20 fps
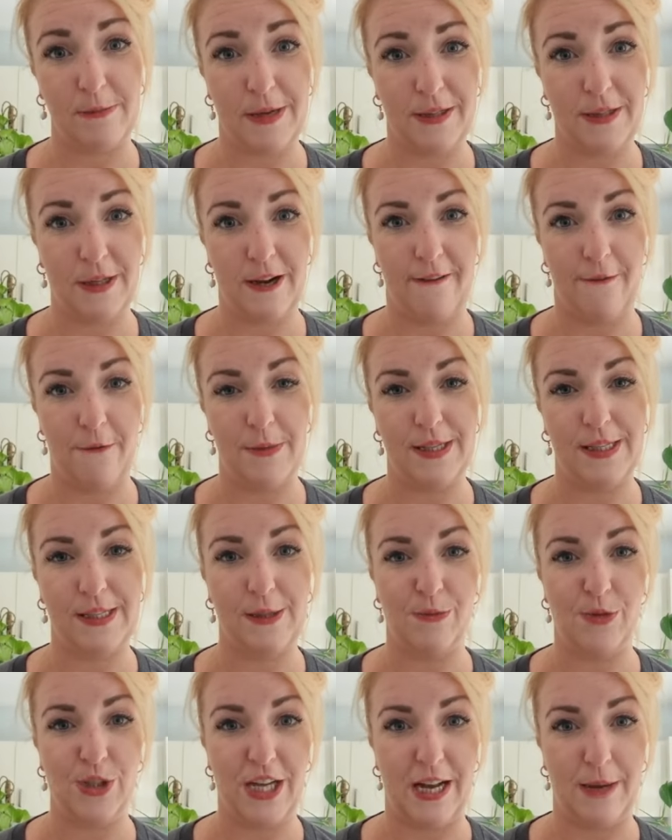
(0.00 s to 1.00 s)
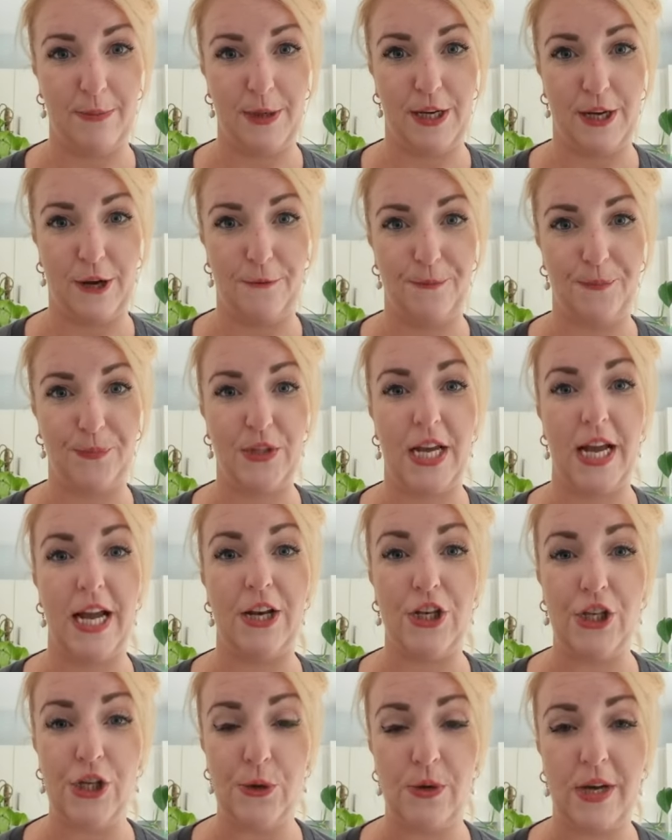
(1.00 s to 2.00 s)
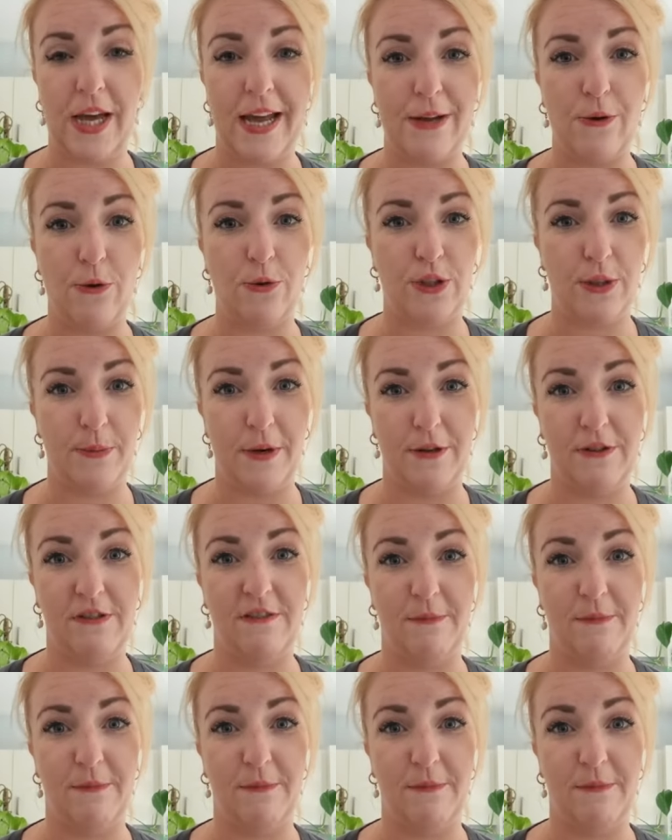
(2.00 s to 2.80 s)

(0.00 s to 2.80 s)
by the government some time ago, and UK automotive